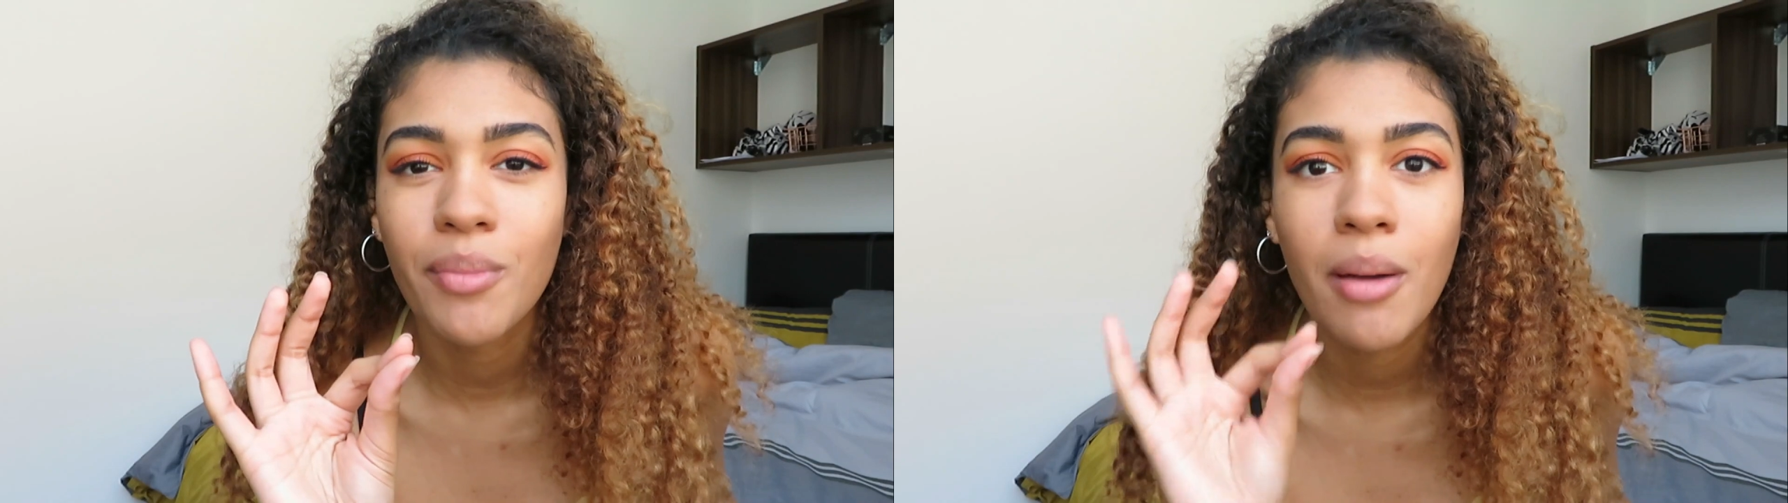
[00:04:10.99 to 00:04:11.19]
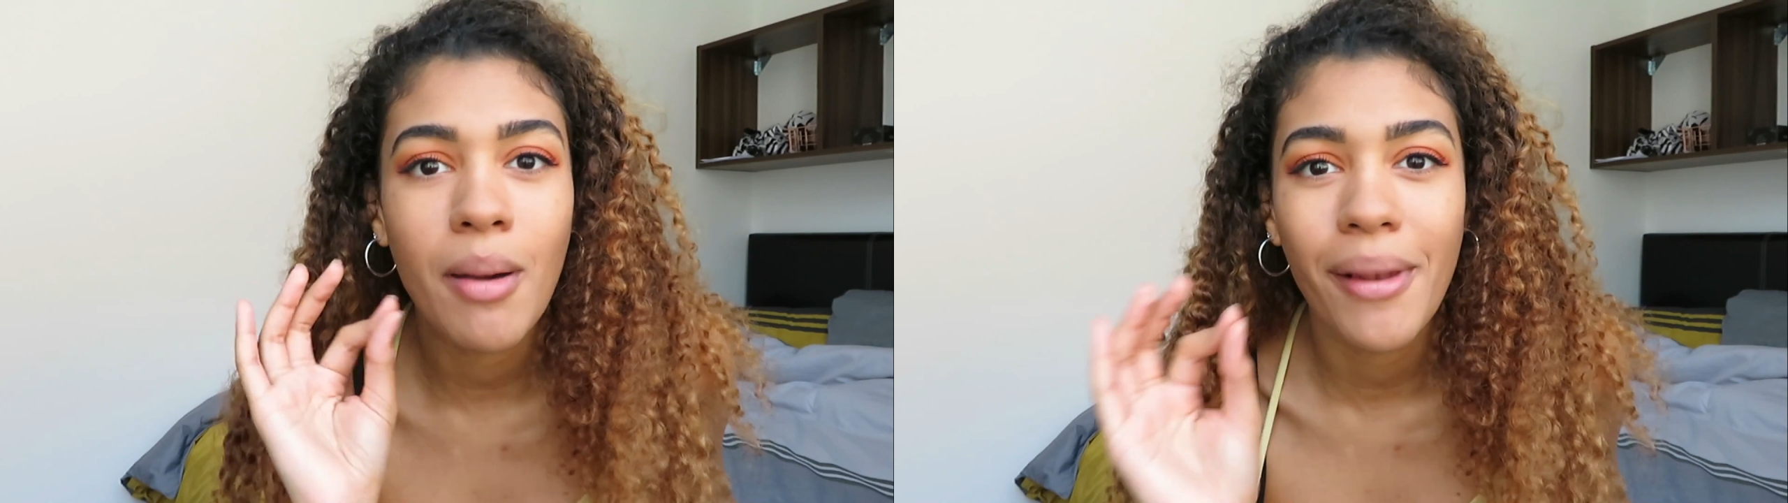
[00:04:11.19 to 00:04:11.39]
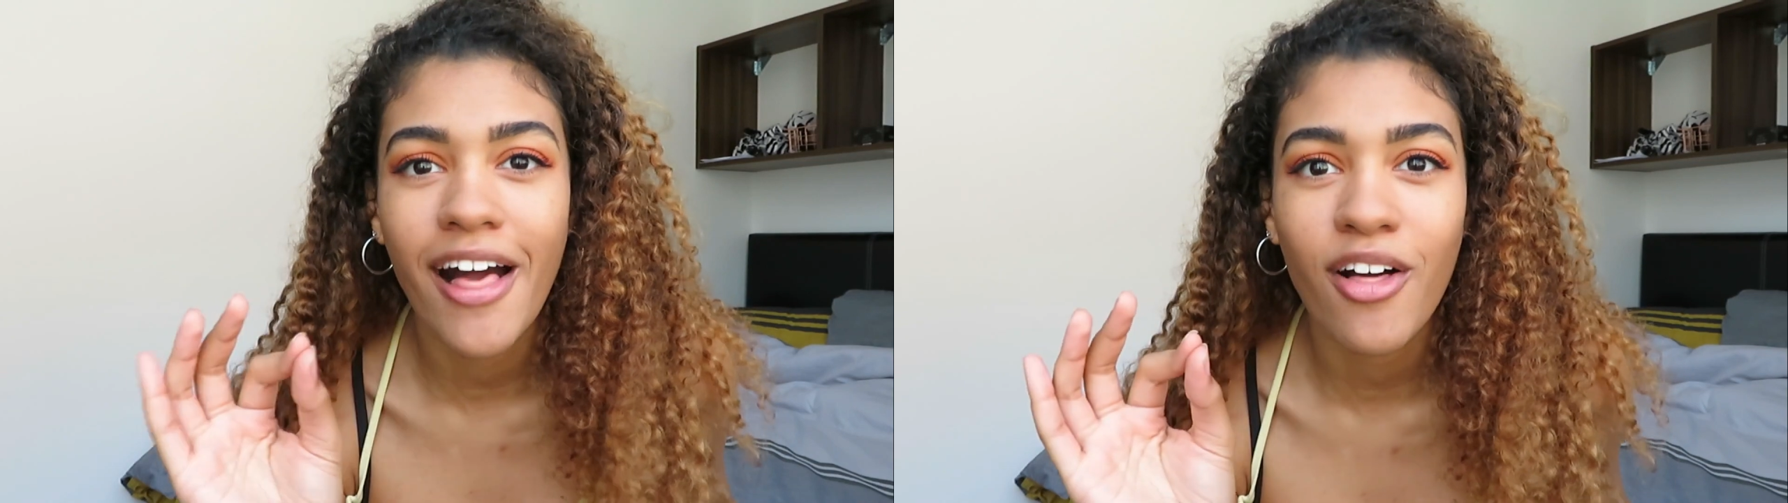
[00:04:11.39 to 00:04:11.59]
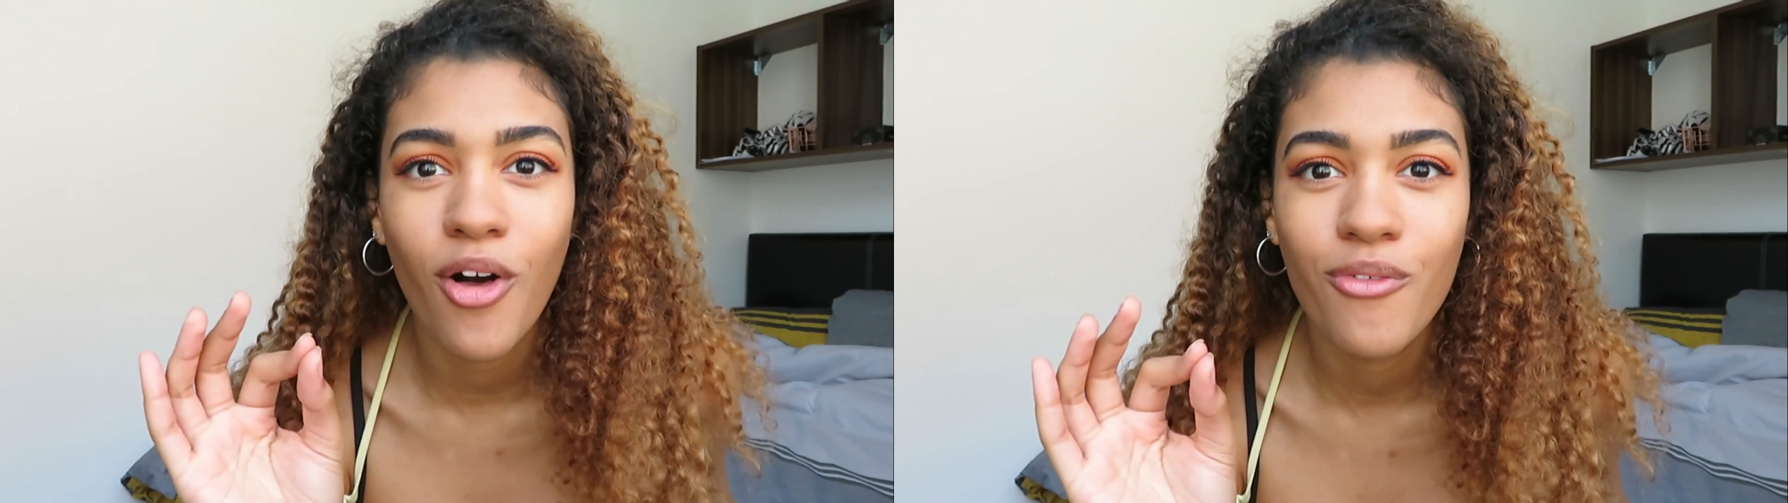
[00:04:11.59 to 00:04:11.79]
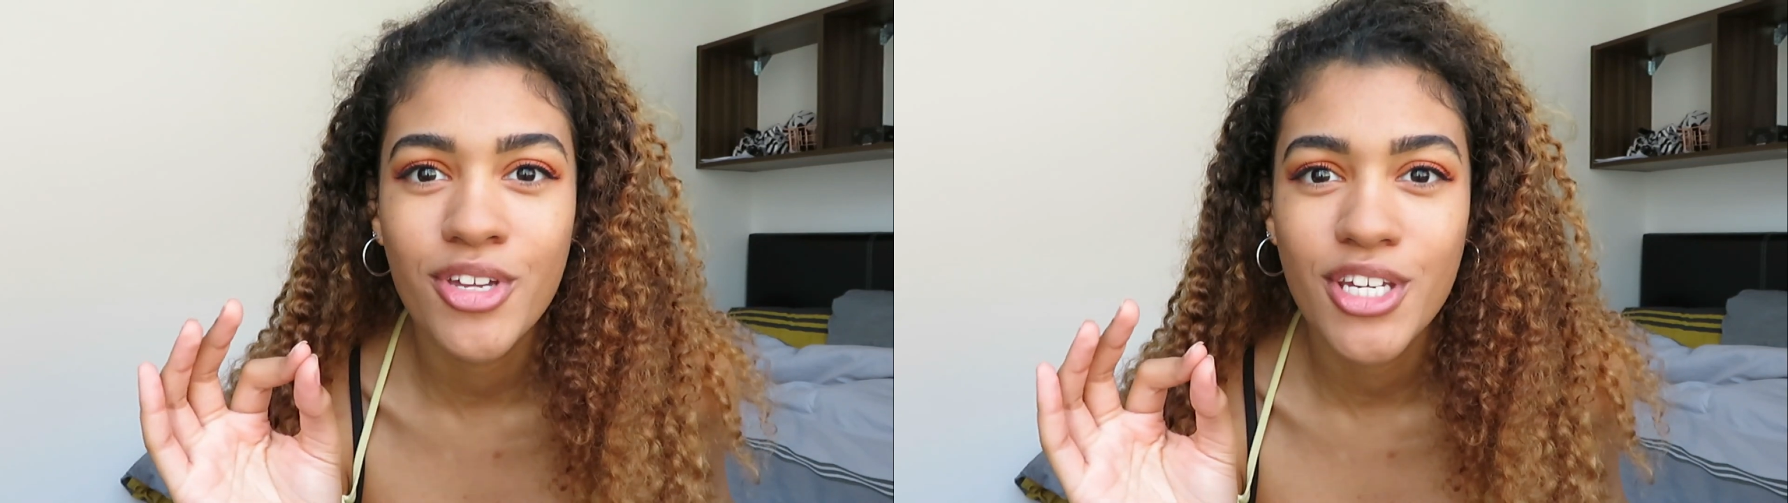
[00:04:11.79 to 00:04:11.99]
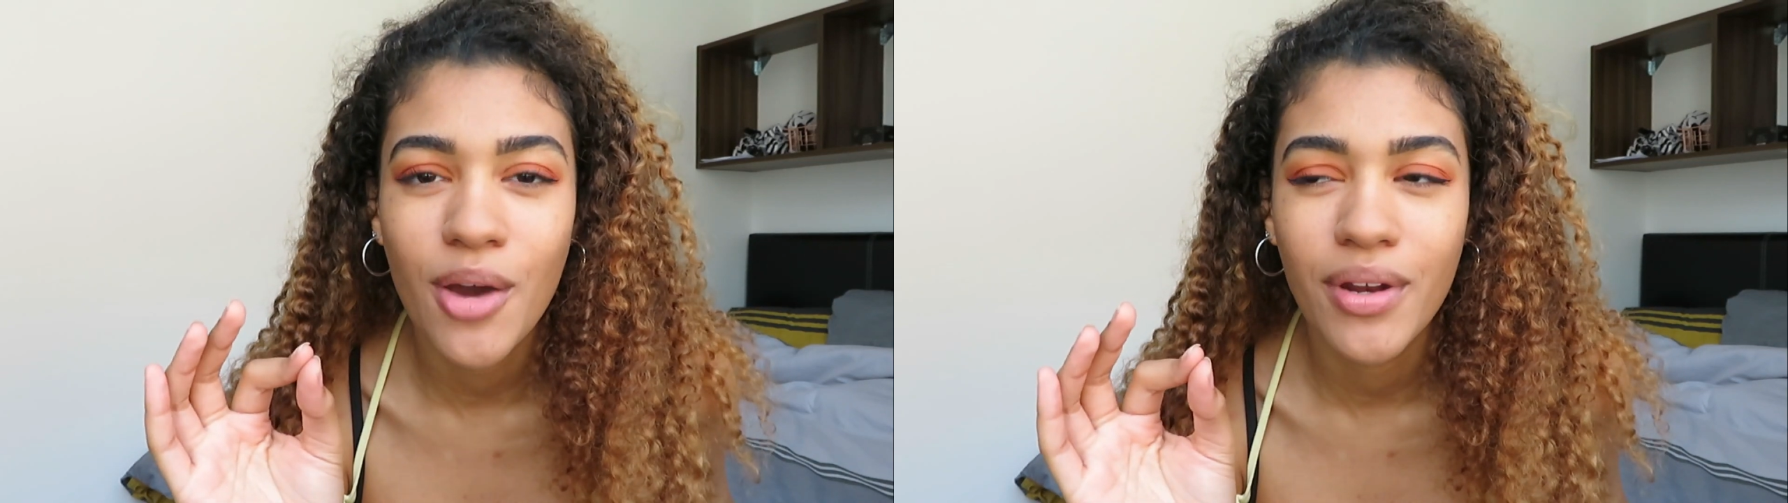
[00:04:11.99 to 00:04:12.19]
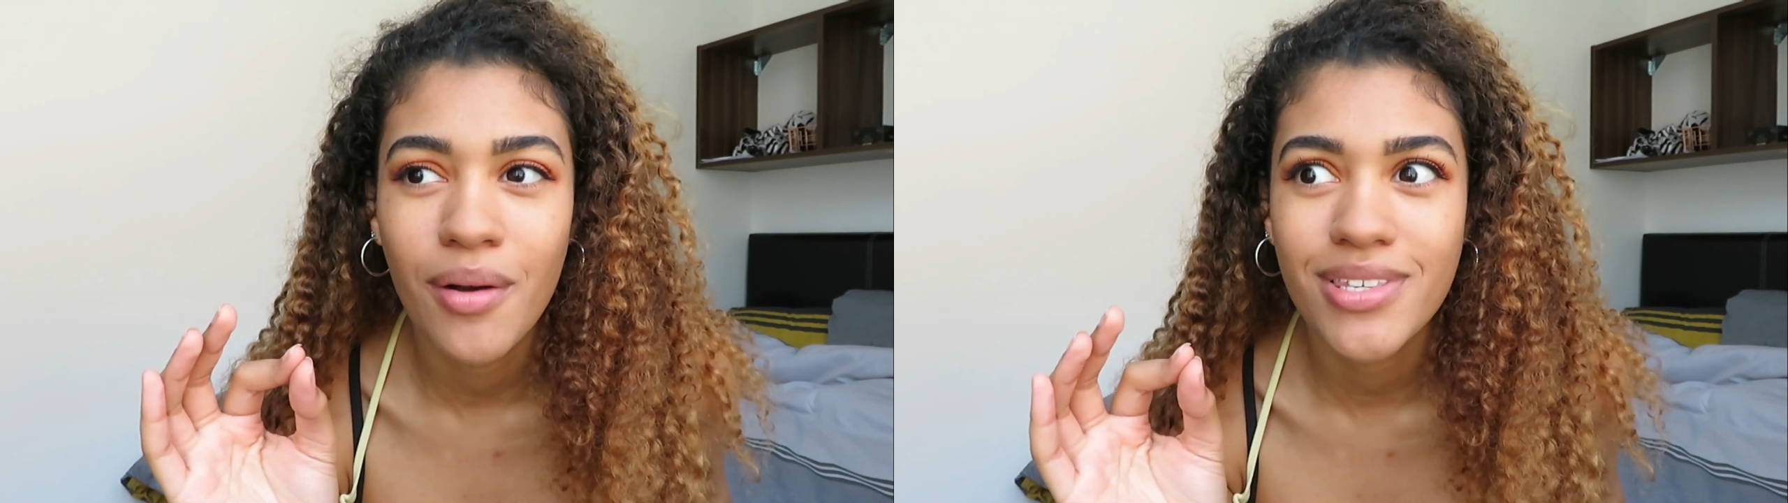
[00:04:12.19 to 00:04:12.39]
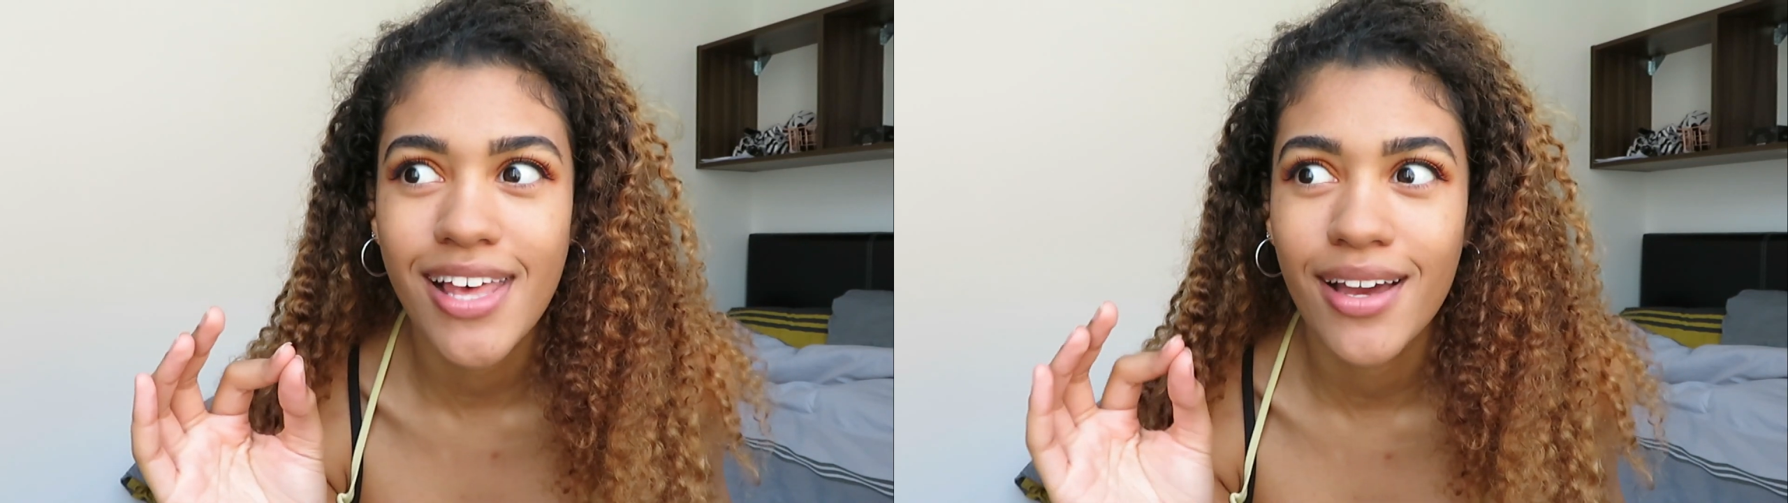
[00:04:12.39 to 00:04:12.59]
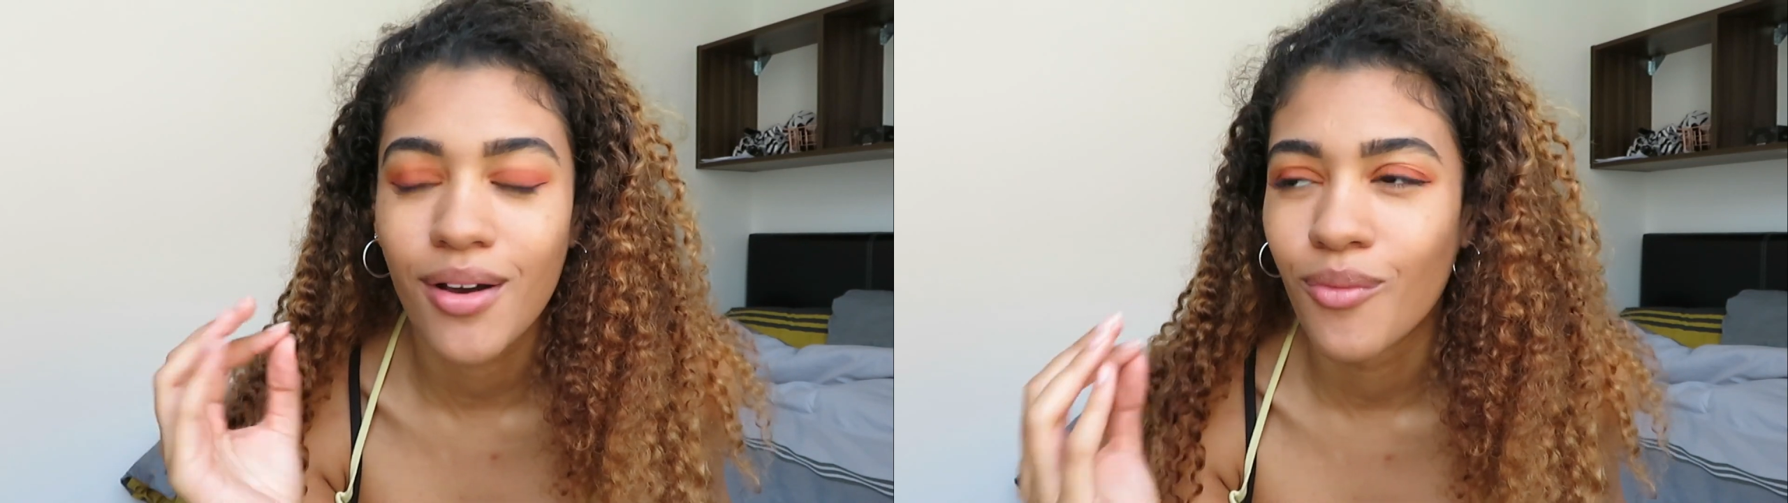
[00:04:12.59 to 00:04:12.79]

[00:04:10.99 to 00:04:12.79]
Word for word: about my black hole video, and I was like,